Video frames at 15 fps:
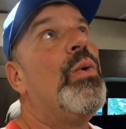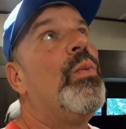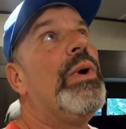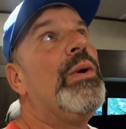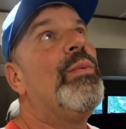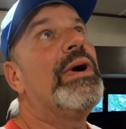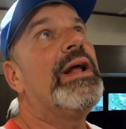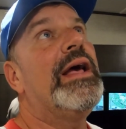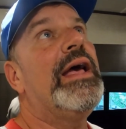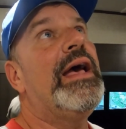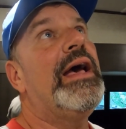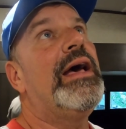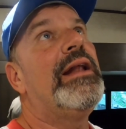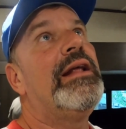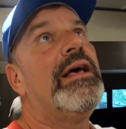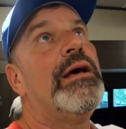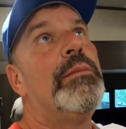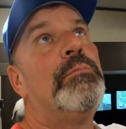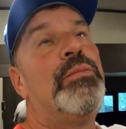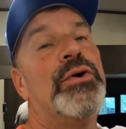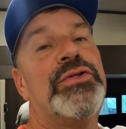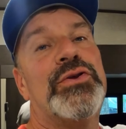We went ahead,
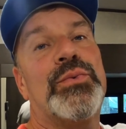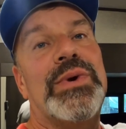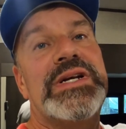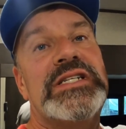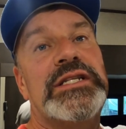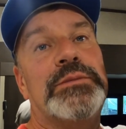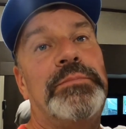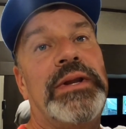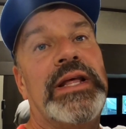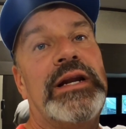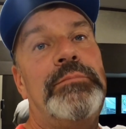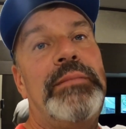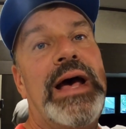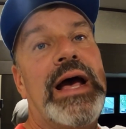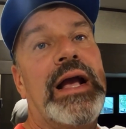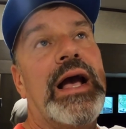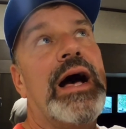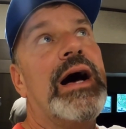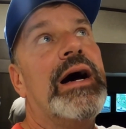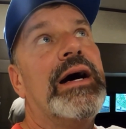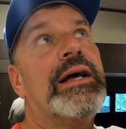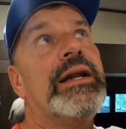put the rest of the plenum back
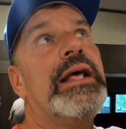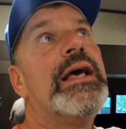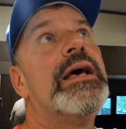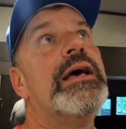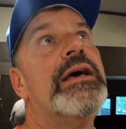on,